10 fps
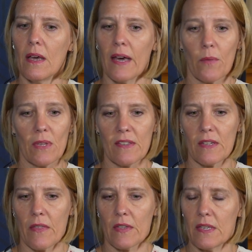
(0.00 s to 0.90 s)
We're
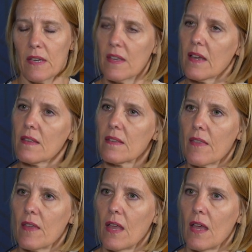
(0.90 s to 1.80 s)
listed on the TSX
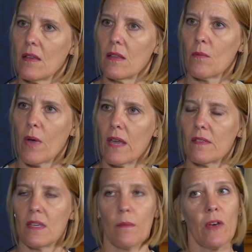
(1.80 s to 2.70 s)
and then
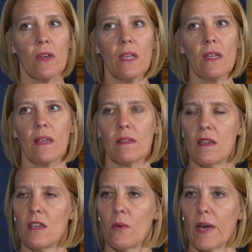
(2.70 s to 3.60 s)
NYSE American as
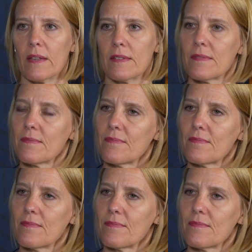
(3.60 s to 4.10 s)
EQX.